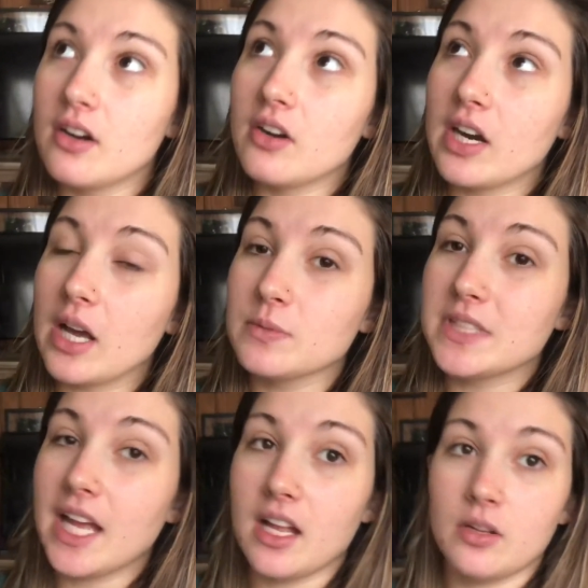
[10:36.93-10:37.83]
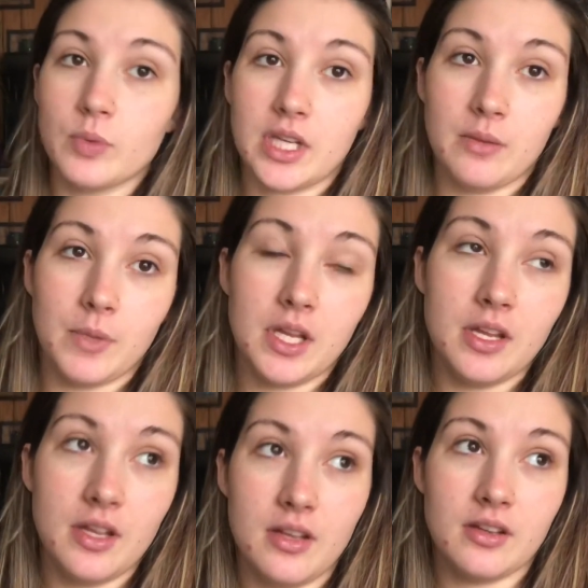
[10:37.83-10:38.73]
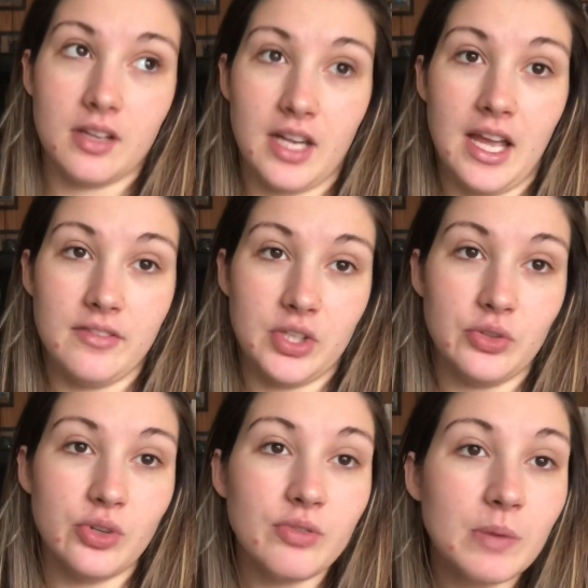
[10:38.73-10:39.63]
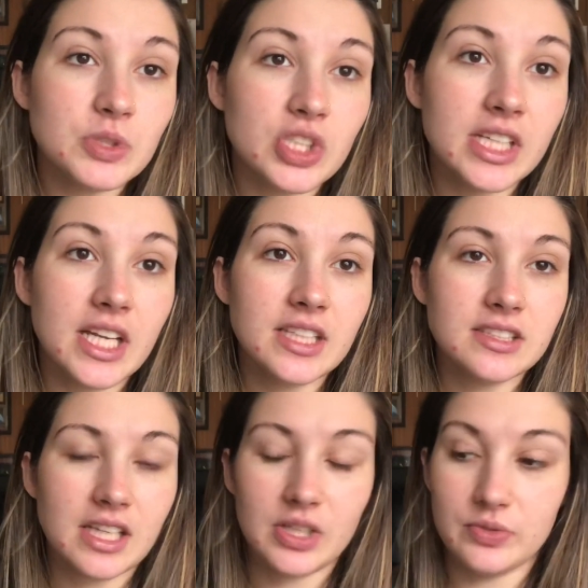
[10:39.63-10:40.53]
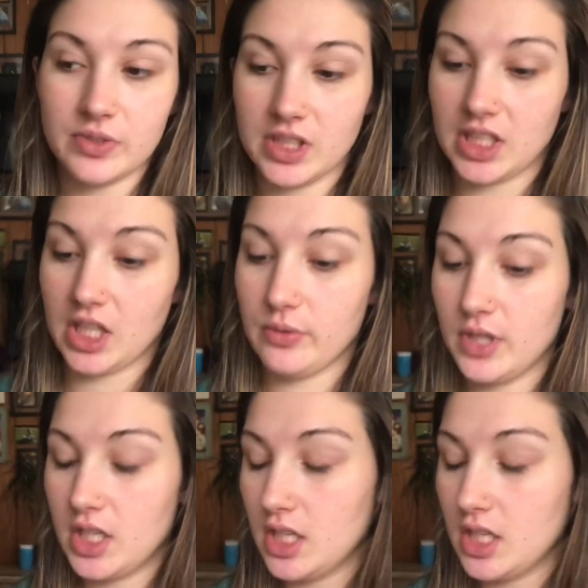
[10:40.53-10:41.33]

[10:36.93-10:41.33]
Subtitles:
or help tell when I'm going to have a uterine rupture, I guess. I don't really know.